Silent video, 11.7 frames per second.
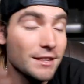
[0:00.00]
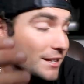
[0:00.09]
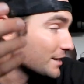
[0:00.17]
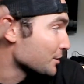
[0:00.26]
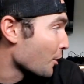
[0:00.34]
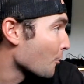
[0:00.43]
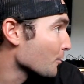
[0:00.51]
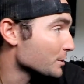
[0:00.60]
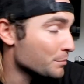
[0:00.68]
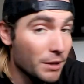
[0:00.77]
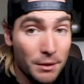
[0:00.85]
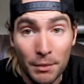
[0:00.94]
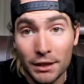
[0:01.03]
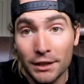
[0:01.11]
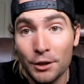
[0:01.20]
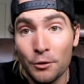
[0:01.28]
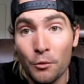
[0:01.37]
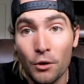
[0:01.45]
This has always been my
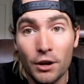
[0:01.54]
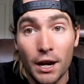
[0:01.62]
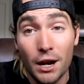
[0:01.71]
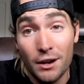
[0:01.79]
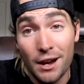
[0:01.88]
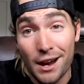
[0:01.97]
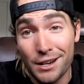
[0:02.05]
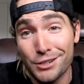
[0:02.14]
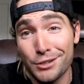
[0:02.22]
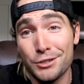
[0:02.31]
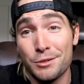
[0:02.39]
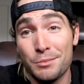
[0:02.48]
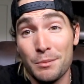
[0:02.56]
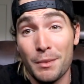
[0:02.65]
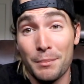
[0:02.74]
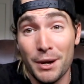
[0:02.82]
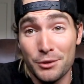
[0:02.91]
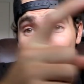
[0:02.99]
little work area. Actually used to be
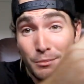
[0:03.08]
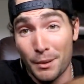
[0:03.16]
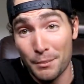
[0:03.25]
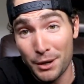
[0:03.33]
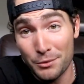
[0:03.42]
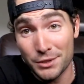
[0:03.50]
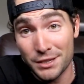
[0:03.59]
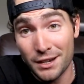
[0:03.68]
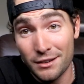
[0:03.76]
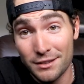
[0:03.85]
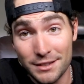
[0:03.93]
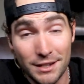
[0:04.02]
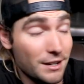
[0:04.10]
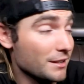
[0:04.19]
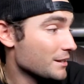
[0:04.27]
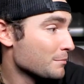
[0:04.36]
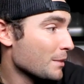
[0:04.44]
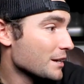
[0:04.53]
my bedroom. My bed was there instead of
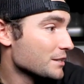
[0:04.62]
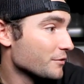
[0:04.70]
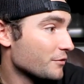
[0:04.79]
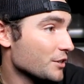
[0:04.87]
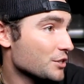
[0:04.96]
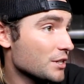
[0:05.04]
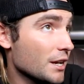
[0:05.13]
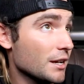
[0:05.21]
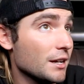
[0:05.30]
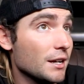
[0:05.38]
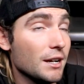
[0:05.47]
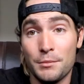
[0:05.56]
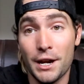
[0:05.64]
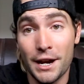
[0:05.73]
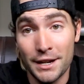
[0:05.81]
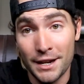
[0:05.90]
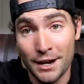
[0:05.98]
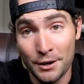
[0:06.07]
this massive fish tank. But
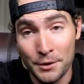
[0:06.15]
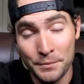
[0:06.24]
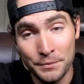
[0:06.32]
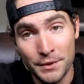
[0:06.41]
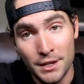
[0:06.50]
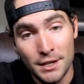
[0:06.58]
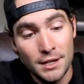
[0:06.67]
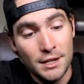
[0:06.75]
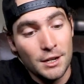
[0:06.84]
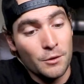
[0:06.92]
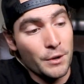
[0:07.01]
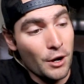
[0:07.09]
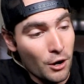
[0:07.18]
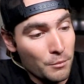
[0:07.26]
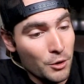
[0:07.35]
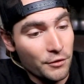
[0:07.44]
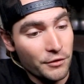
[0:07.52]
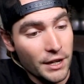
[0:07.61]
anyhow, we are
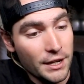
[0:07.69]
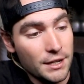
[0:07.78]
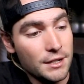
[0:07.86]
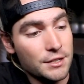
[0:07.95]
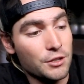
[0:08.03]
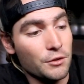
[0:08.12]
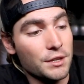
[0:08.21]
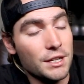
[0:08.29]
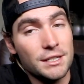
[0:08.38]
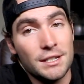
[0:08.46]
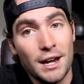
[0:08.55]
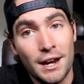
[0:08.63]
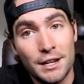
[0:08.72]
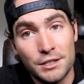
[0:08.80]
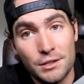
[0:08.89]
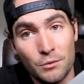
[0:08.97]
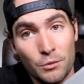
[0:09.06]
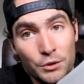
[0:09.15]
moving, so these
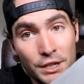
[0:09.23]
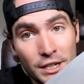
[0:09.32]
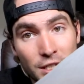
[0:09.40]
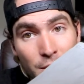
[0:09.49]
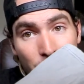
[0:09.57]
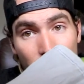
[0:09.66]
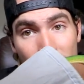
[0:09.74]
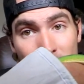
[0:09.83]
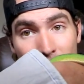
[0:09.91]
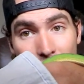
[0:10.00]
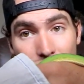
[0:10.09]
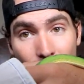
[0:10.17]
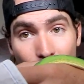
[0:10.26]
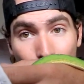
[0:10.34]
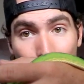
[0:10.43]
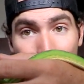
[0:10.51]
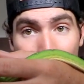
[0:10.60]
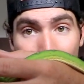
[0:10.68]
guys will need to be set up